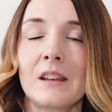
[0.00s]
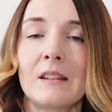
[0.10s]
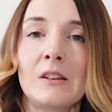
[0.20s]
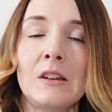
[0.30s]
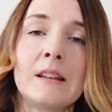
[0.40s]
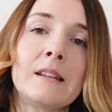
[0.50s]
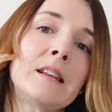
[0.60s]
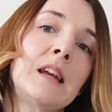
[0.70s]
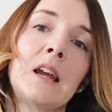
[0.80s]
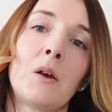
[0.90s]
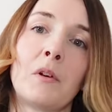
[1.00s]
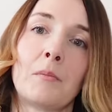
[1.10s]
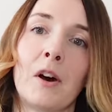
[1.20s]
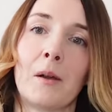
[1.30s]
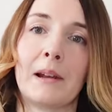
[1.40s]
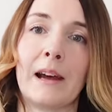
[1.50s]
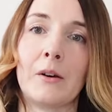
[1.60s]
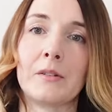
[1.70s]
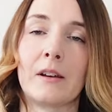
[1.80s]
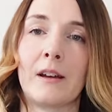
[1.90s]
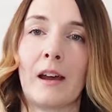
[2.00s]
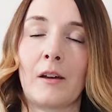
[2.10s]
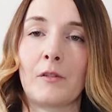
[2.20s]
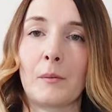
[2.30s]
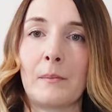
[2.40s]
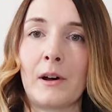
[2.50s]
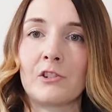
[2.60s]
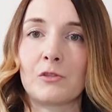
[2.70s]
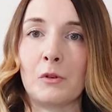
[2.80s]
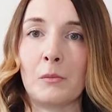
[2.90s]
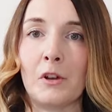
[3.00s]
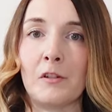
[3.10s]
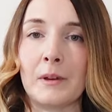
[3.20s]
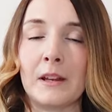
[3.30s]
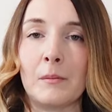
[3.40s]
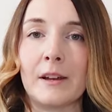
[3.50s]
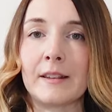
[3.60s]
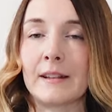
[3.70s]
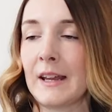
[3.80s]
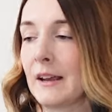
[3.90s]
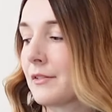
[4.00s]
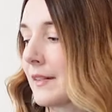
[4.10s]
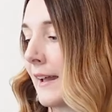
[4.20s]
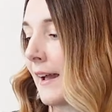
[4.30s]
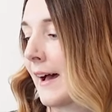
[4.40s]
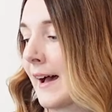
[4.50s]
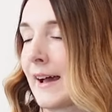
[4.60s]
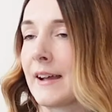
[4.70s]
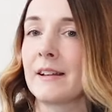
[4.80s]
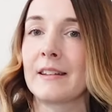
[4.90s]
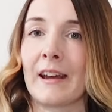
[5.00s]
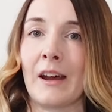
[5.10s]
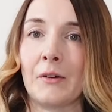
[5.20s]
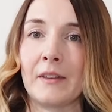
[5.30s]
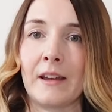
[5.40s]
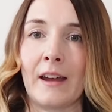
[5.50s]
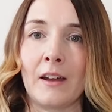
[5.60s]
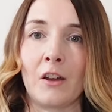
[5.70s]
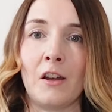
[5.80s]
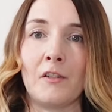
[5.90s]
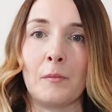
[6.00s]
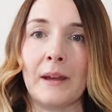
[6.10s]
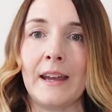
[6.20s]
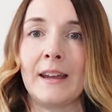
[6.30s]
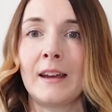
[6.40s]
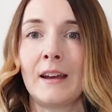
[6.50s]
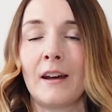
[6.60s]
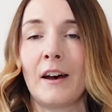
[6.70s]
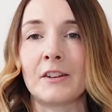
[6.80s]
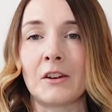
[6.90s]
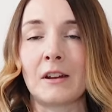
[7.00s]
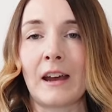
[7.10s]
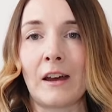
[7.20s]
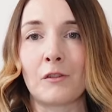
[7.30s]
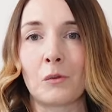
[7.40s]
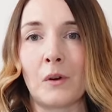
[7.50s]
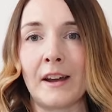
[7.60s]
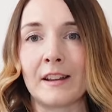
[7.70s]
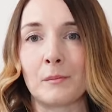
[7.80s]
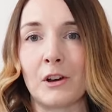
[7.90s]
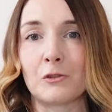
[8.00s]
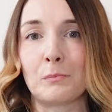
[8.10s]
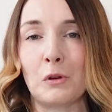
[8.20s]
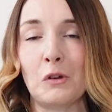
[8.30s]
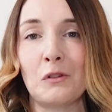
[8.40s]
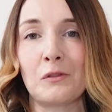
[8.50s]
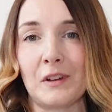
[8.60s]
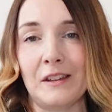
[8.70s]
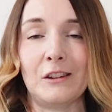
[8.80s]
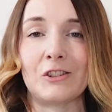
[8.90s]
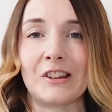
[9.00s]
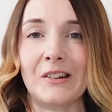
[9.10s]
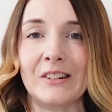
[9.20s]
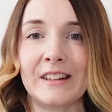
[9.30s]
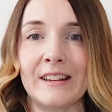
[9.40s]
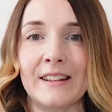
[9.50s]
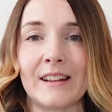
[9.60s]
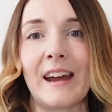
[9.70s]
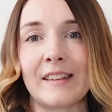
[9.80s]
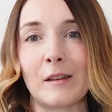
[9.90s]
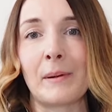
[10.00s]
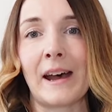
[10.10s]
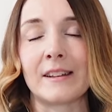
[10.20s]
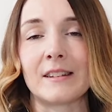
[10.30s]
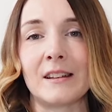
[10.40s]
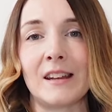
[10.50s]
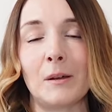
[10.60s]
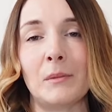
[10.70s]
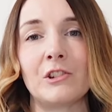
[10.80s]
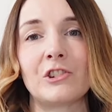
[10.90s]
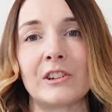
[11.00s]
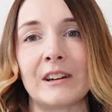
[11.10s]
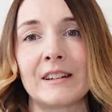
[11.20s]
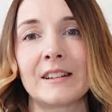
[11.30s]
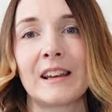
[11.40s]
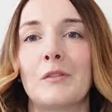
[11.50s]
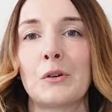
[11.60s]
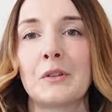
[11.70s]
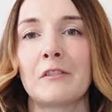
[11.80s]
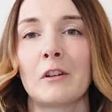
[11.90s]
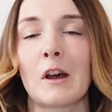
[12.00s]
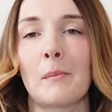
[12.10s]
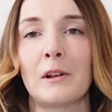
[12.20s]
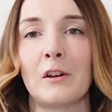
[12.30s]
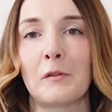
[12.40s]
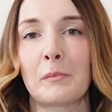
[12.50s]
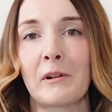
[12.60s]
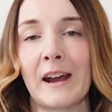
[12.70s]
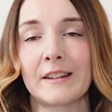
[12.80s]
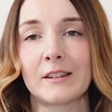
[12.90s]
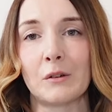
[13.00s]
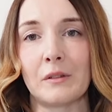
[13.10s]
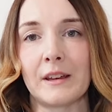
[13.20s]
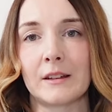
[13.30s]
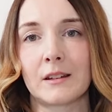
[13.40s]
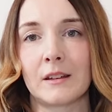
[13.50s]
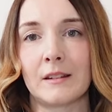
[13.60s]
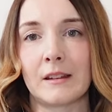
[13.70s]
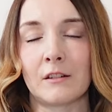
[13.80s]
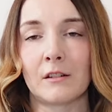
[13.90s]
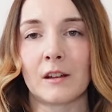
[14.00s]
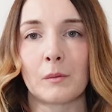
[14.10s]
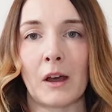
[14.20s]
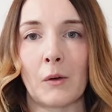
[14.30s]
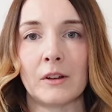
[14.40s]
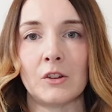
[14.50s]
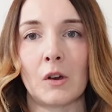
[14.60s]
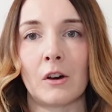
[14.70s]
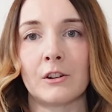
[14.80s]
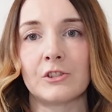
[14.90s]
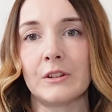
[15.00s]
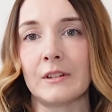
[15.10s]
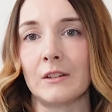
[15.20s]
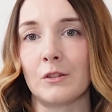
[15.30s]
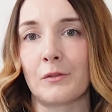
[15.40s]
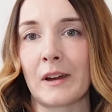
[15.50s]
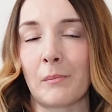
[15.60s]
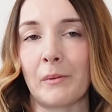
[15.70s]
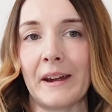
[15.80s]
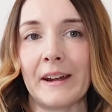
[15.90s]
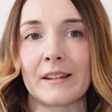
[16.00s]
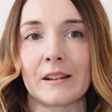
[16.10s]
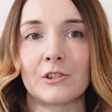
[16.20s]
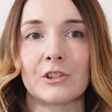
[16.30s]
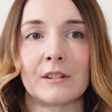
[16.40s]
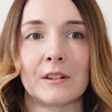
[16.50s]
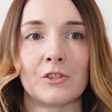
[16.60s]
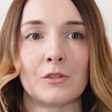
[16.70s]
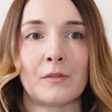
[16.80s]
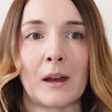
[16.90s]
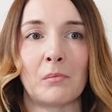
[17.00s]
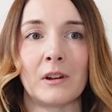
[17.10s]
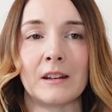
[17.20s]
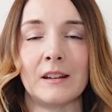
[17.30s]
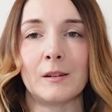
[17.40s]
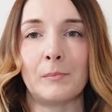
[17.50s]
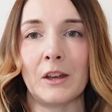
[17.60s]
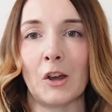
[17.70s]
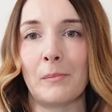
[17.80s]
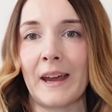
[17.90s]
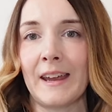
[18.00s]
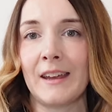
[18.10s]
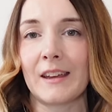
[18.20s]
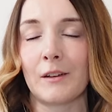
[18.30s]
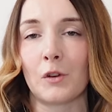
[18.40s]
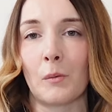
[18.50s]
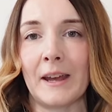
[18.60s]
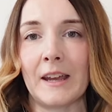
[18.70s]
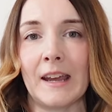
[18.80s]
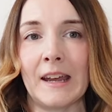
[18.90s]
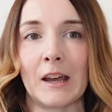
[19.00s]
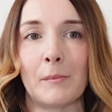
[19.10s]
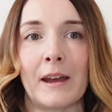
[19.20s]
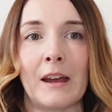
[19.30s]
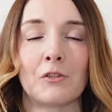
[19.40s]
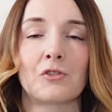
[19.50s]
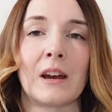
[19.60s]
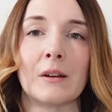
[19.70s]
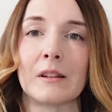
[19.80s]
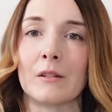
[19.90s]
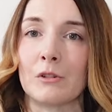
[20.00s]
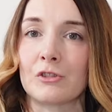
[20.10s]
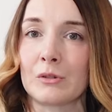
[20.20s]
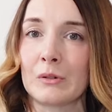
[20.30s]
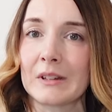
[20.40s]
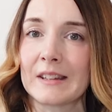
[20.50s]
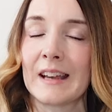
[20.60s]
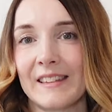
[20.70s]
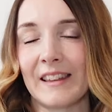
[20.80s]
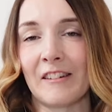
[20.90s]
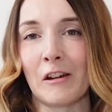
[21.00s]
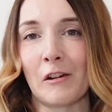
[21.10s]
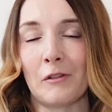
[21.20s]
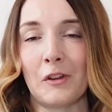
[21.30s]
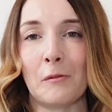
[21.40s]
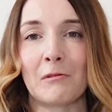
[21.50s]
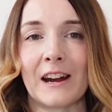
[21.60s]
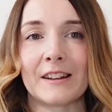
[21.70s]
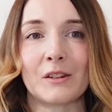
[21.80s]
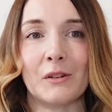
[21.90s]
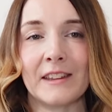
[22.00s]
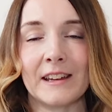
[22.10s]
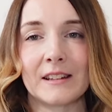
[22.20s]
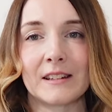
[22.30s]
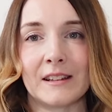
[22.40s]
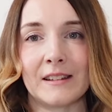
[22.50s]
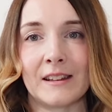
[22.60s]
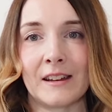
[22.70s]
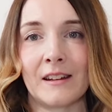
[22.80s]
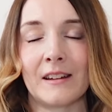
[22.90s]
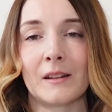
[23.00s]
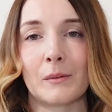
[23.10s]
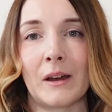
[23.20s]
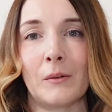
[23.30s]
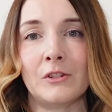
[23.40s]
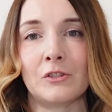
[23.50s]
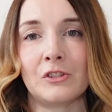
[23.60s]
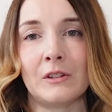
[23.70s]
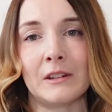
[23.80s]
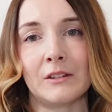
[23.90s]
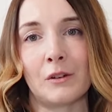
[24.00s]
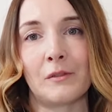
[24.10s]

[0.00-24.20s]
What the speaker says: So you can see with my blouse that I have much more movement in my sleeves. They hang down, they hang over me. I don't have quite as much poof in the shoulders as the pattern image does. Of course, there are a couple of practical things to consider well when you are choosing your fabric, such as does your fabric need to be opaque if you're making a pair of trousers or shorts? So there are a few practical things to consider as well when you're choosing your